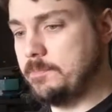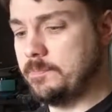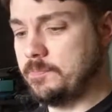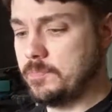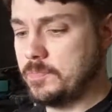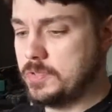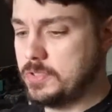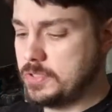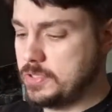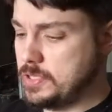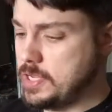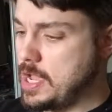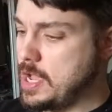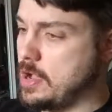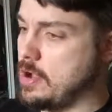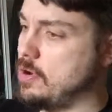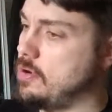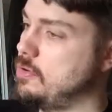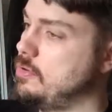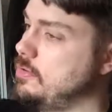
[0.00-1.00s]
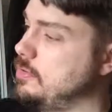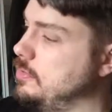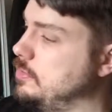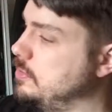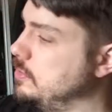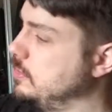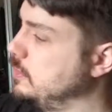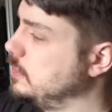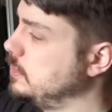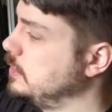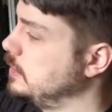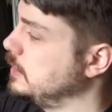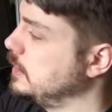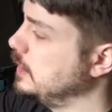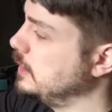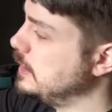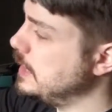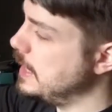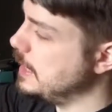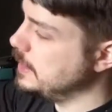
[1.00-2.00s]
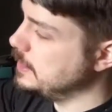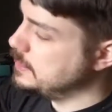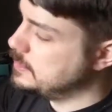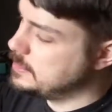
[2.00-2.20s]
So look at that.